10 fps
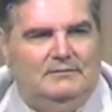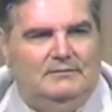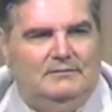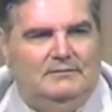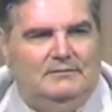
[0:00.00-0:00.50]

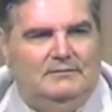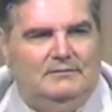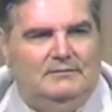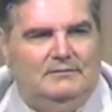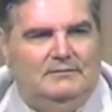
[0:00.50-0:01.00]

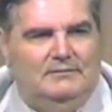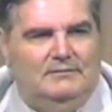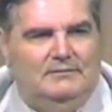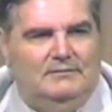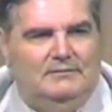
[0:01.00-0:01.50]

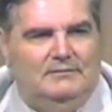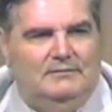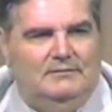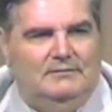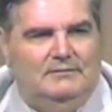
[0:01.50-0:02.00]

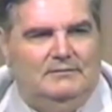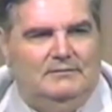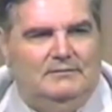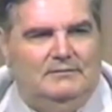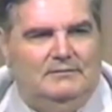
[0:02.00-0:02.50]

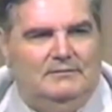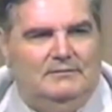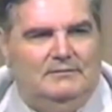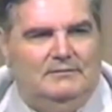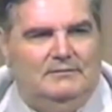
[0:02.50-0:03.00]

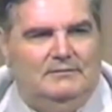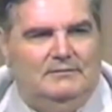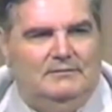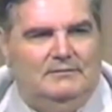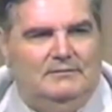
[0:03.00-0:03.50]

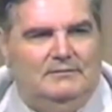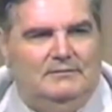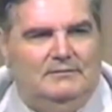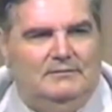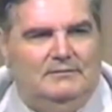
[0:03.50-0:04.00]

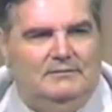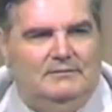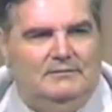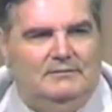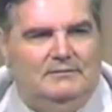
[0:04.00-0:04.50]

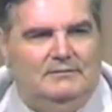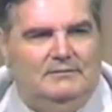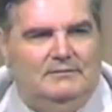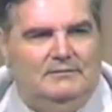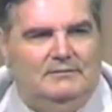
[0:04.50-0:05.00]

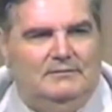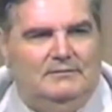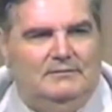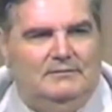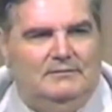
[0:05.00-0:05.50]

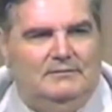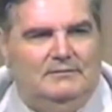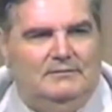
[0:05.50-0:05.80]
This is a still picture; no speech is visible.